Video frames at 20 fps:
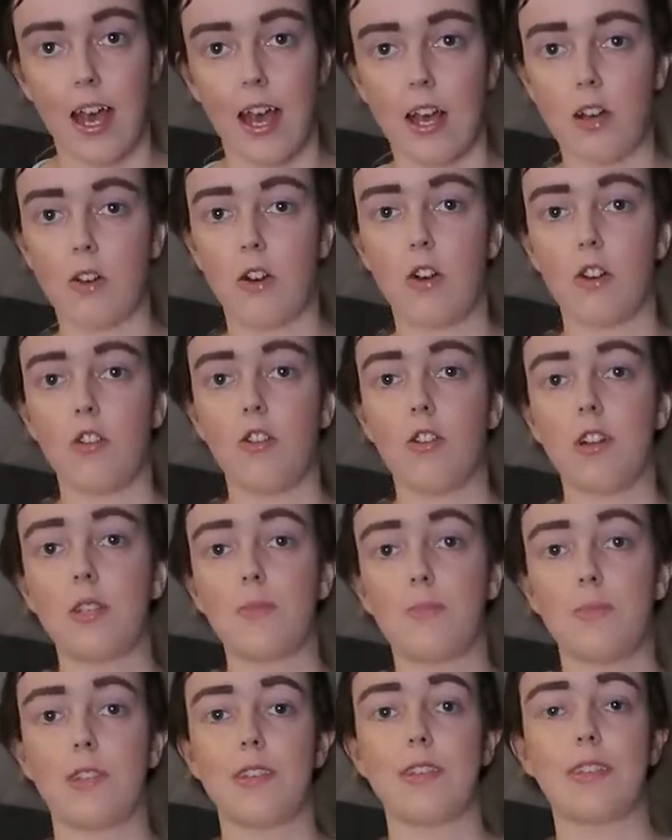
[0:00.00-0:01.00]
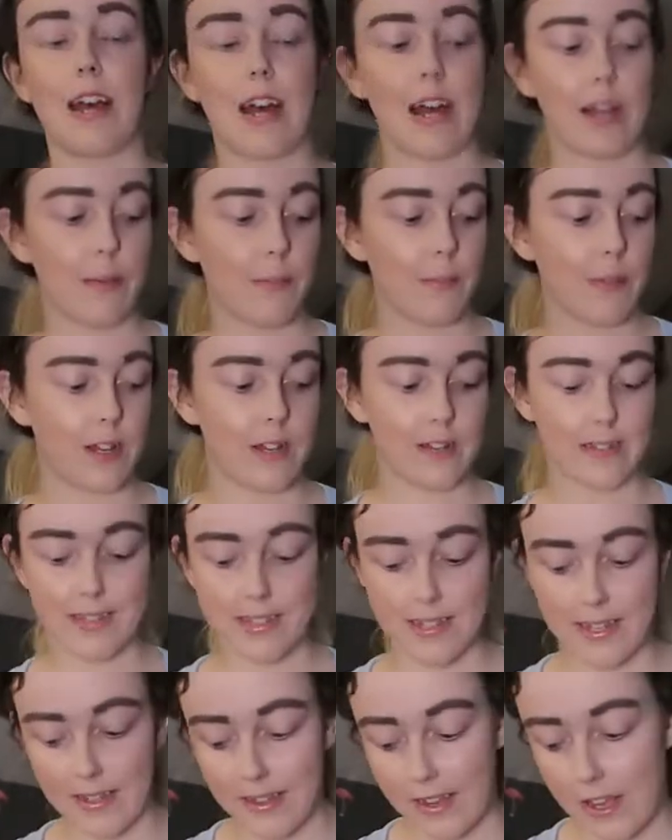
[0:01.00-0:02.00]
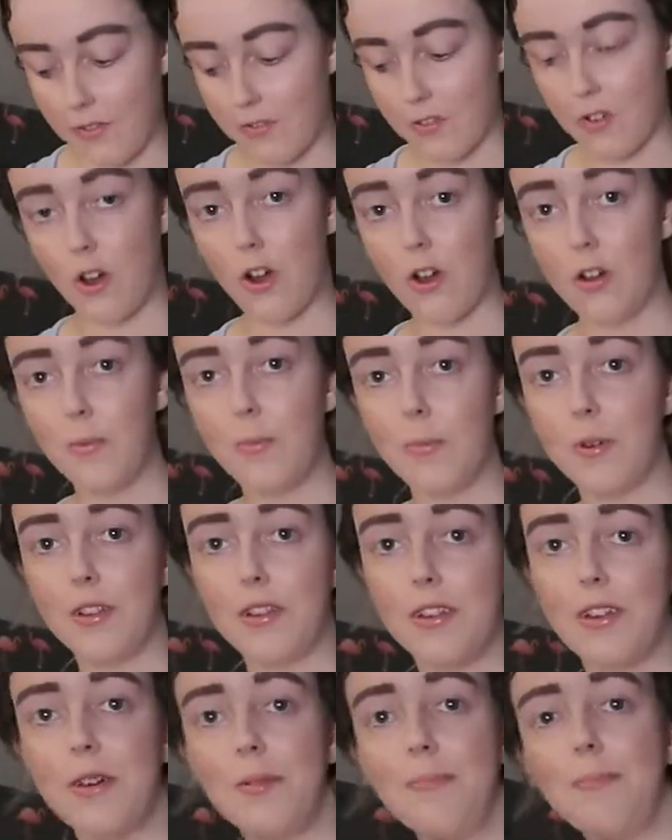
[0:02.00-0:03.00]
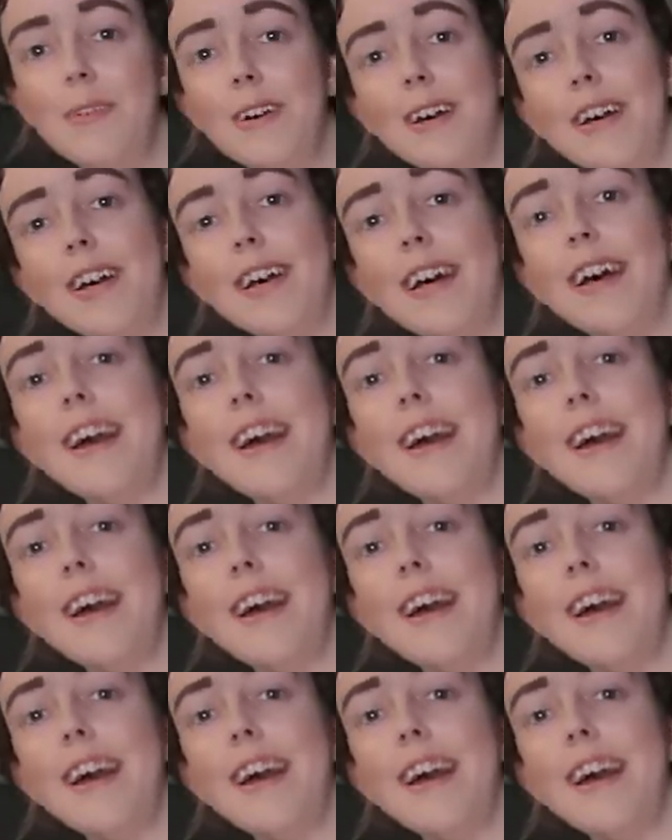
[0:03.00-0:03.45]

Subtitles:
I got Christmas time and I still have not opened them.